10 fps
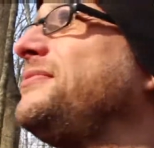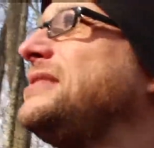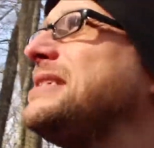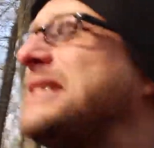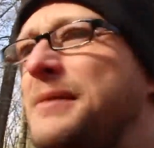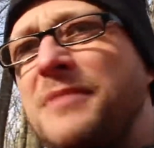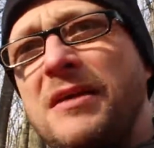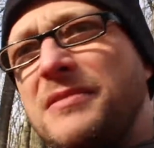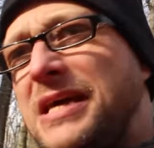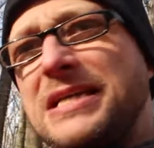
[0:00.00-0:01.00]
And the same
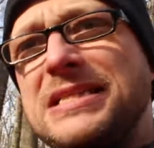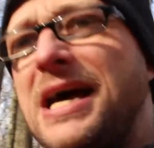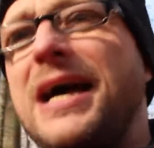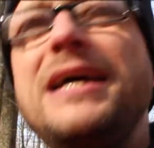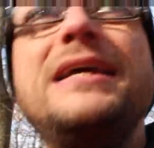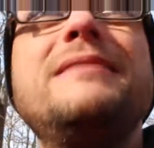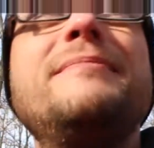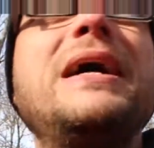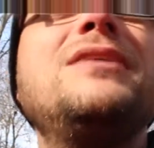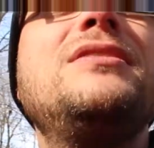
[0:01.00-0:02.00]
thing with anxiety,
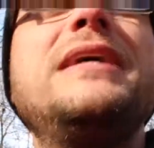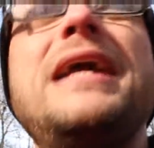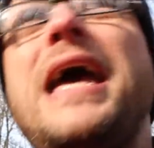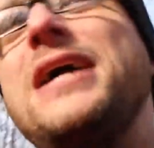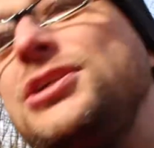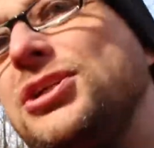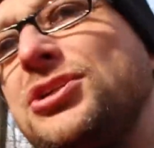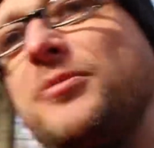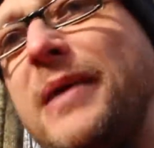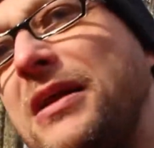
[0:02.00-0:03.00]
man. You get
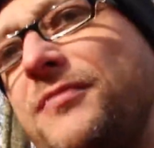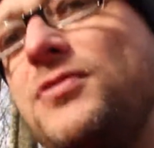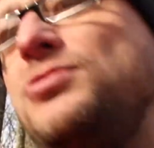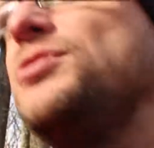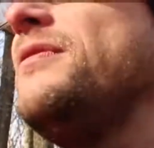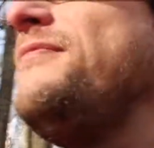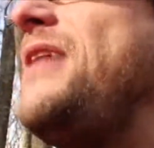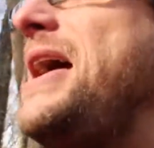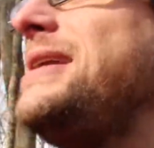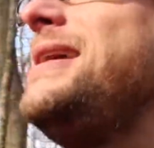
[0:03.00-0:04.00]
anxious about a future
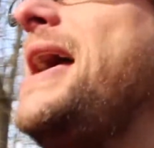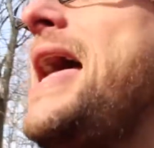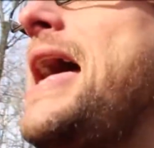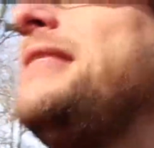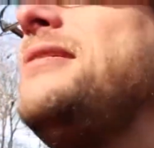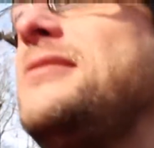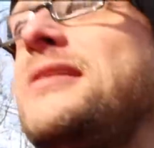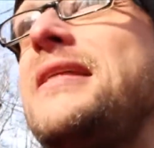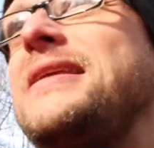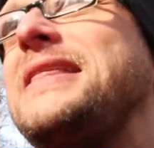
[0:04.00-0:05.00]
event, and
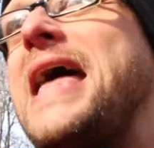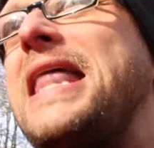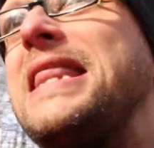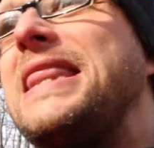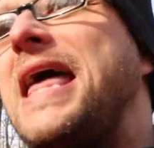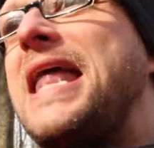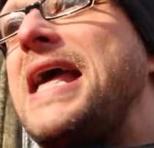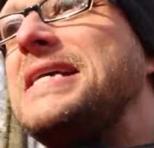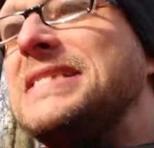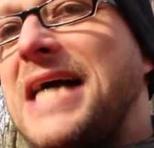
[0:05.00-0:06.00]
then that
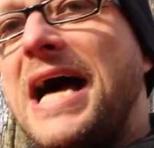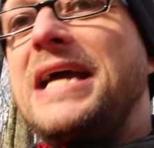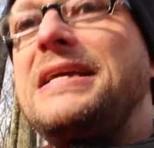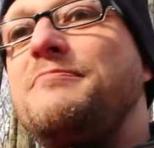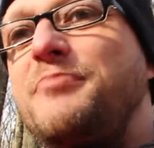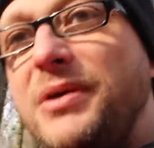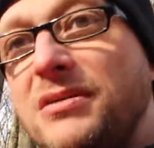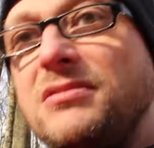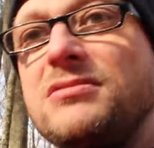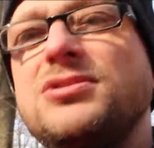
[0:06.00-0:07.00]
anxiety
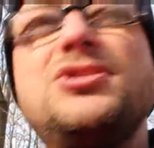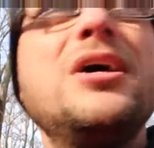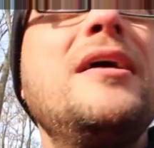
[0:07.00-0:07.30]
builds,